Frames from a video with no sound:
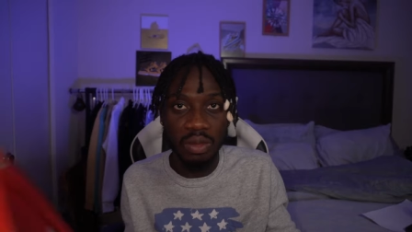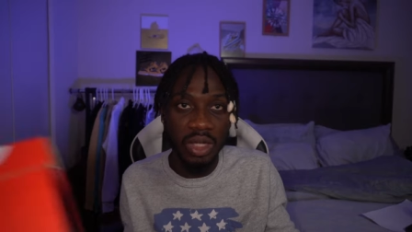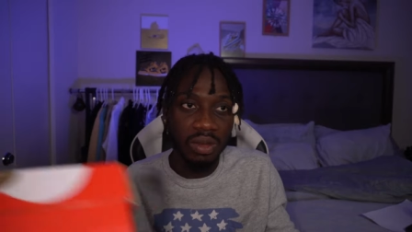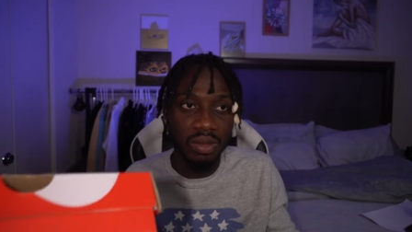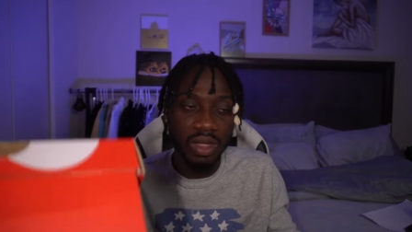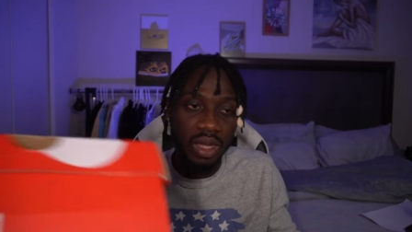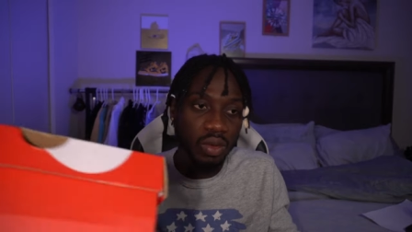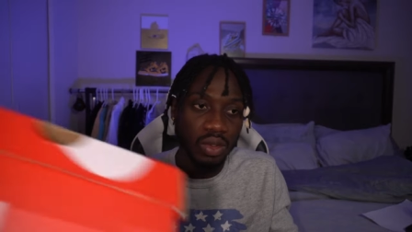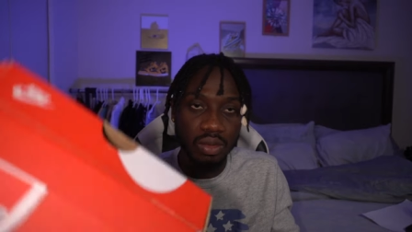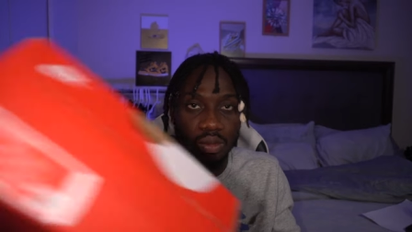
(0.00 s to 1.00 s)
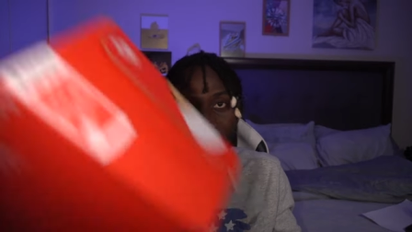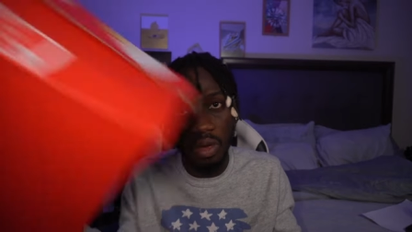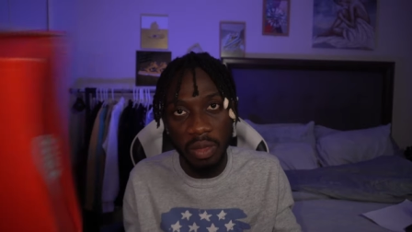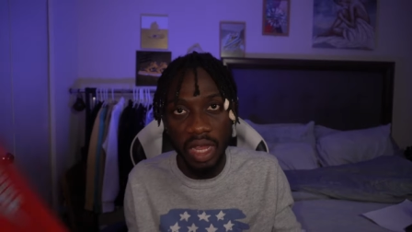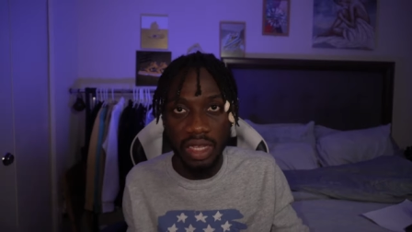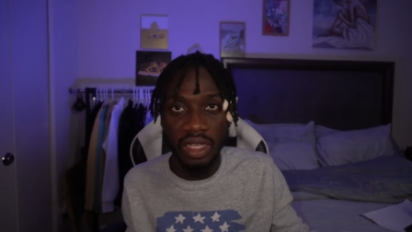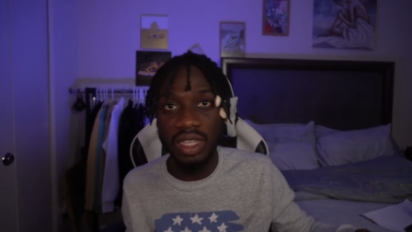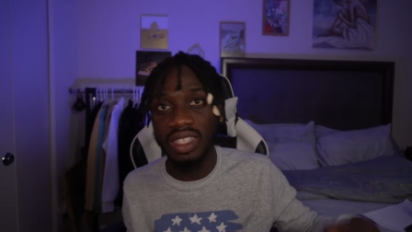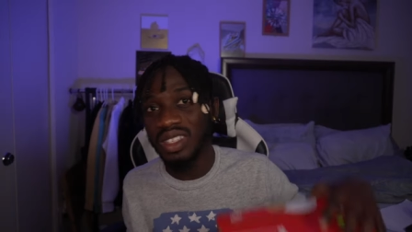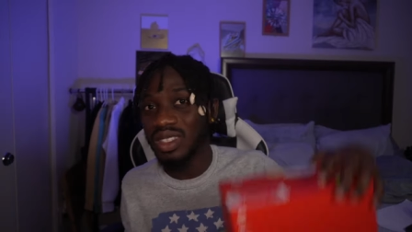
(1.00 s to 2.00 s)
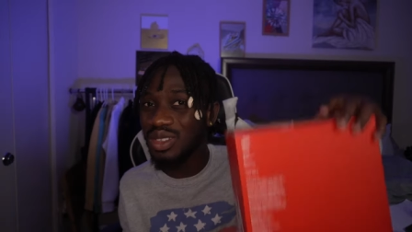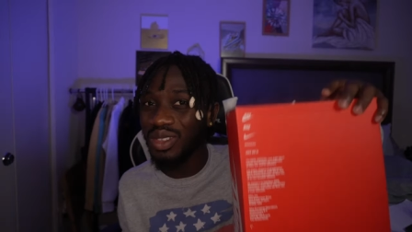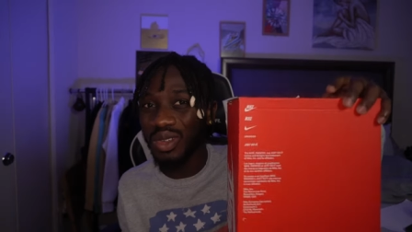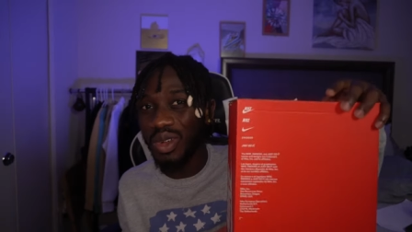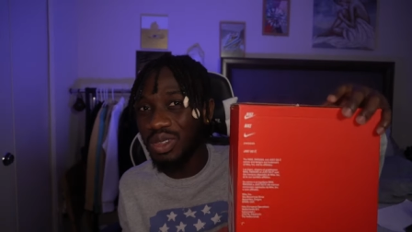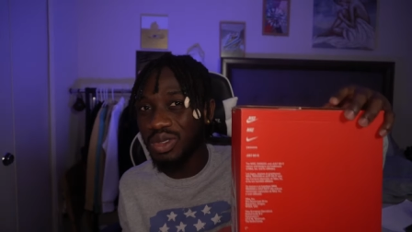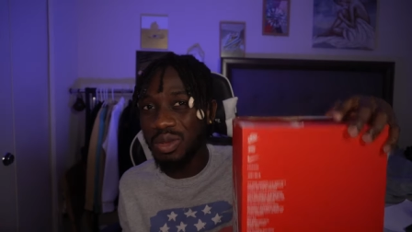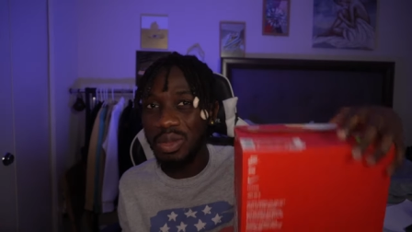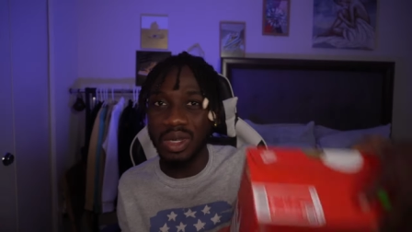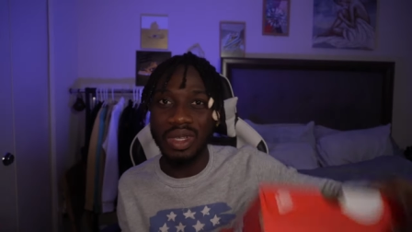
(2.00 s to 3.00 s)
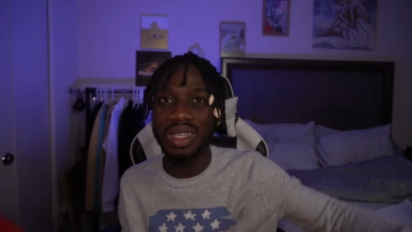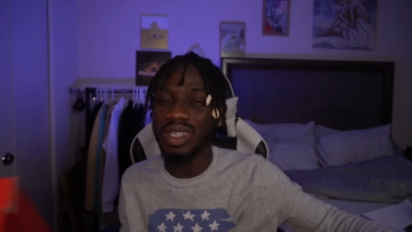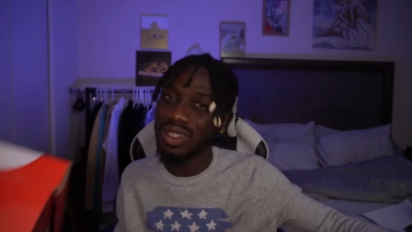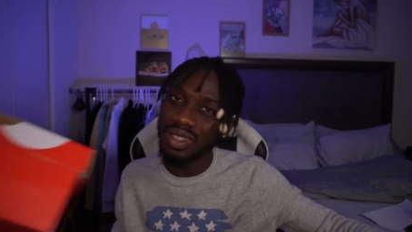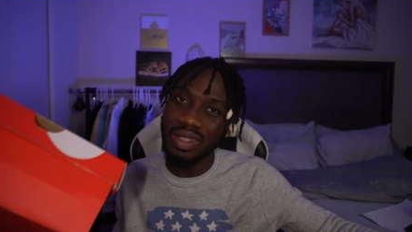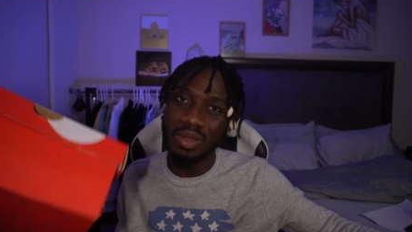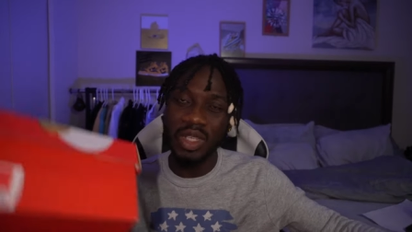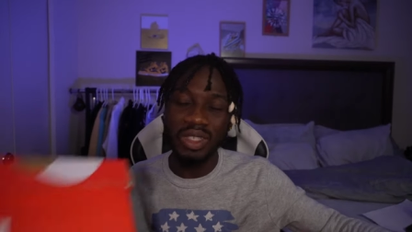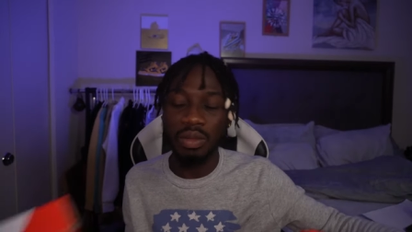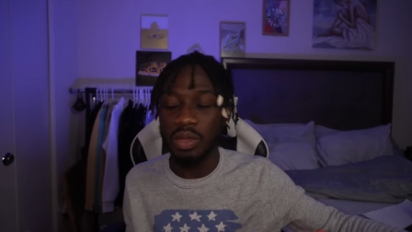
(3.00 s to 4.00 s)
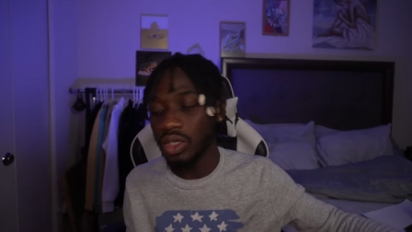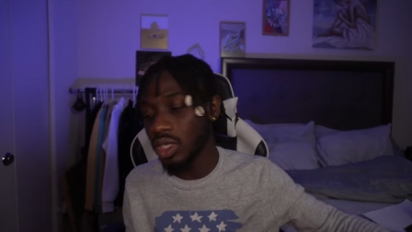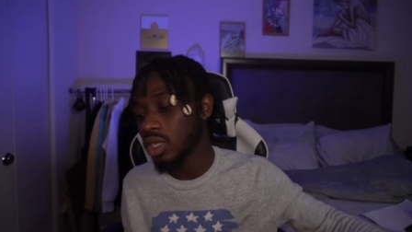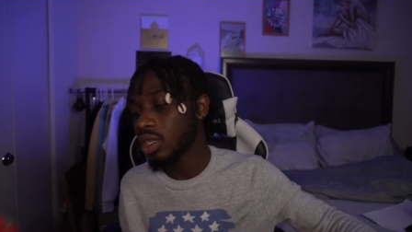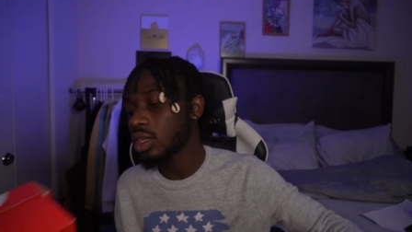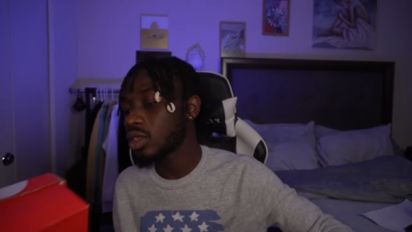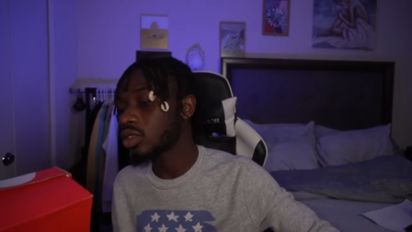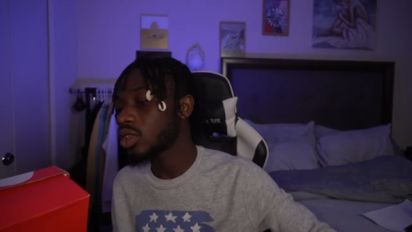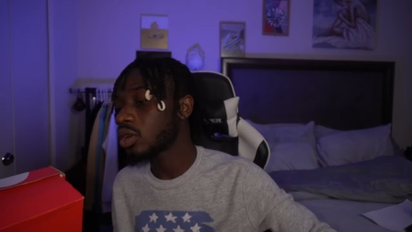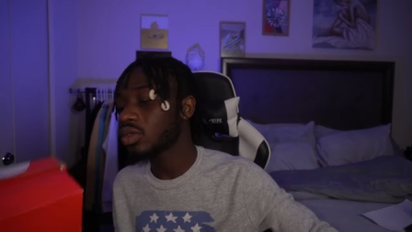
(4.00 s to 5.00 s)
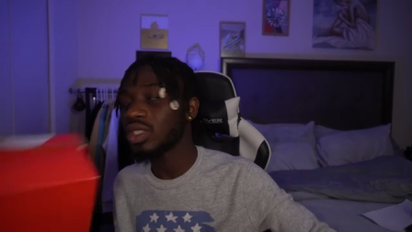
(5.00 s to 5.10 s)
being brought back. This is also a retro, but it's still a special project. So